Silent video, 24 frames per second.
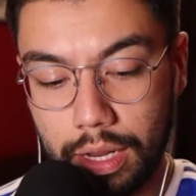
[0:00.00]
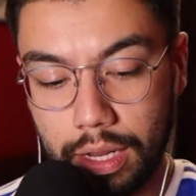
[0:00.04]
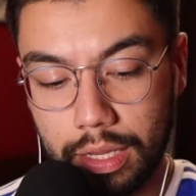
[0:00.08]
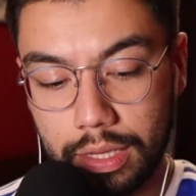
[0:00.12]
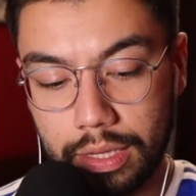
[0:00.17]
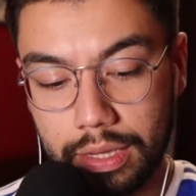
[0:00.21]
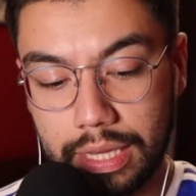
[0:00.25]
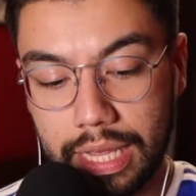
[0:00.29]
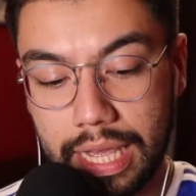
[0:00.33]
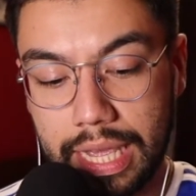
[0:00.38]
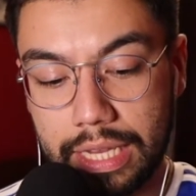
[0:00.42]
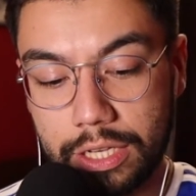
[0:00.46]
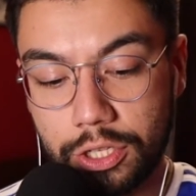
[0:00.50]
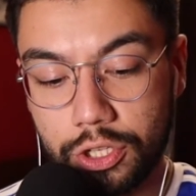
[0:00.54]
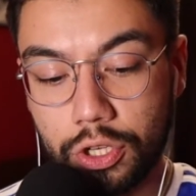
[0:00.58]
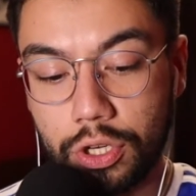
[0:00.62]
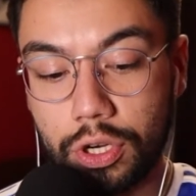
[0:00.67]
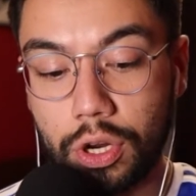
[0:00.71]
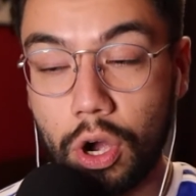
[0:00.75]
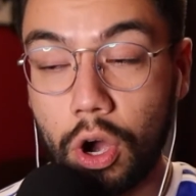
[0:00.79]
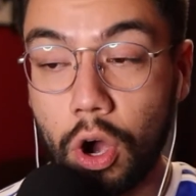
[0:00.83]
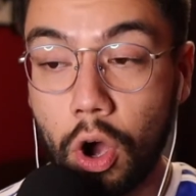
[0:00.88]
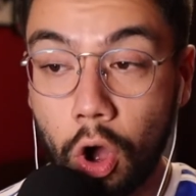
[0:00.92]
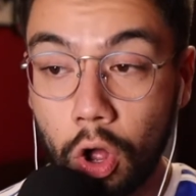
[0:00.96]
They
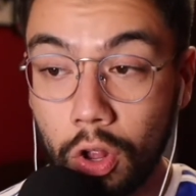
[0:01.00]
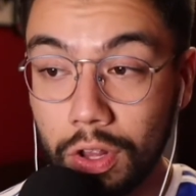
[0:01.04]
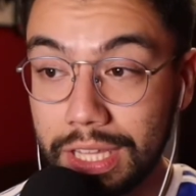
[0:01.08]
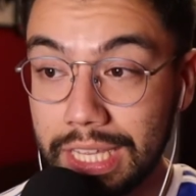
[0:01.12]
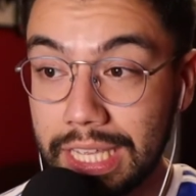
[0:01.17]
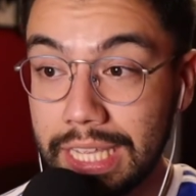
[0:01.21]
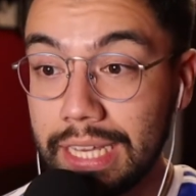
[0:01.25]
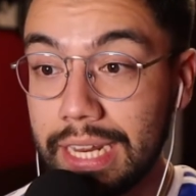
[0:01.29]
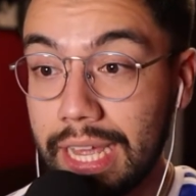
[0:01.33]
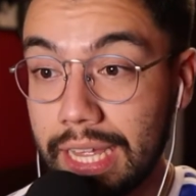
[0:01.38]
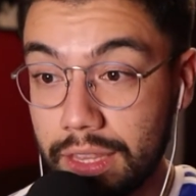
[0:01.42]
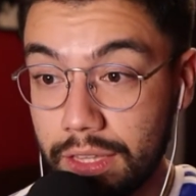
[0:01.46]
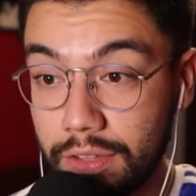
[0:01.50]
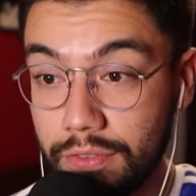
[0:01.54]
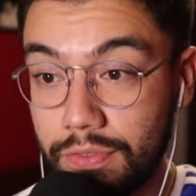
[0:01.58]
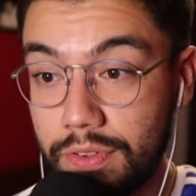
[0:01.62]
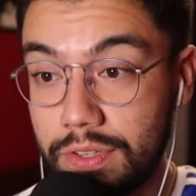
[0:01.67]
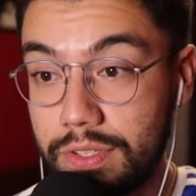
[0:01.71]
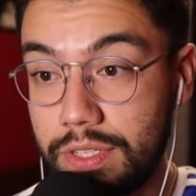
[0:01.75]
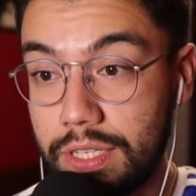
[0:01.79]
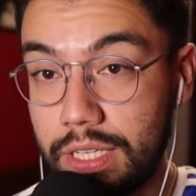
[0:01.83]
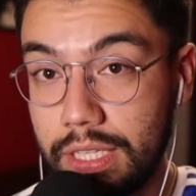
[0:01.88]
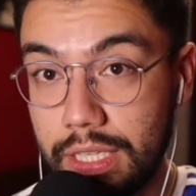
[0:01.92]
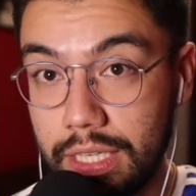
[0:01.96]
should all eat at the
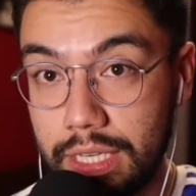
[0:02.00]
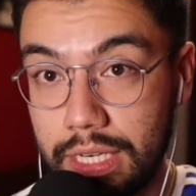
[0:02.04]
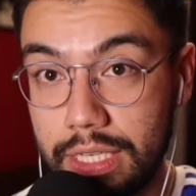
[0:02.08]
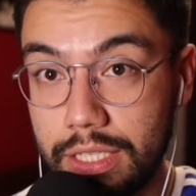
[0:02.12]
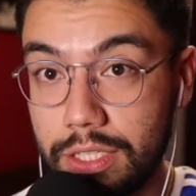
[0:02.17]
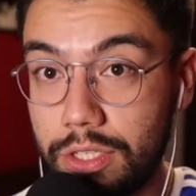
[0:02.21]
facility.